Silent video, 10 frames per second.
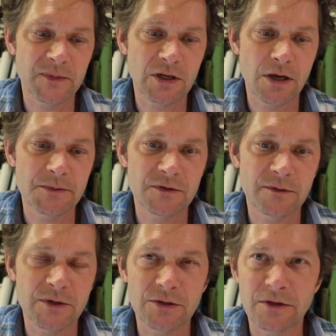comes
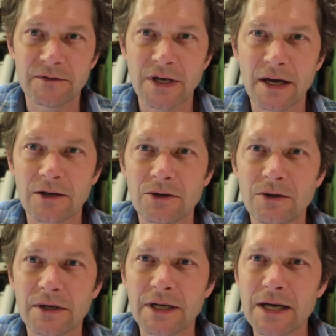from a sort of
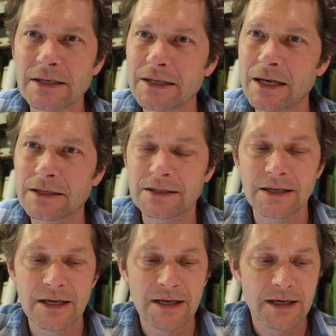nautical
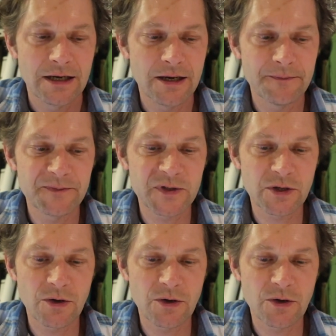context. I'm